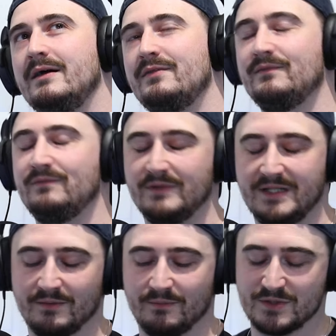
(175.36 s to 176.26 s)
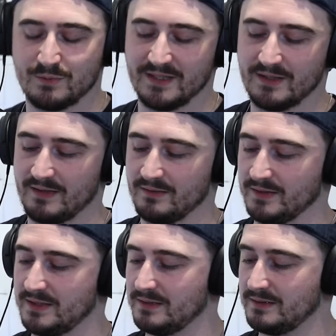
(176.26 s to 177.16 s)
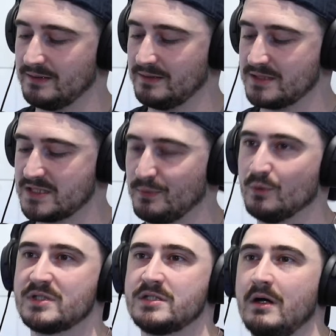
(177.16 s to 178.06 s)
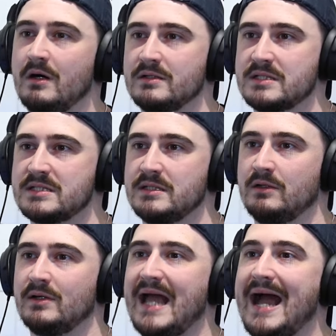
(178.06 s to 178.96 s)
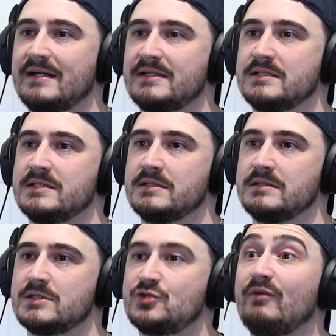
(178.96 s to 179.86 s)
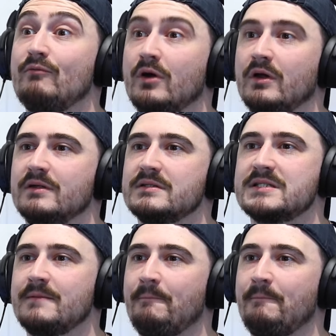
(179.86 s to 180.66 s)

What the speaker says: it's when you get like sports stars and like actors and script writers.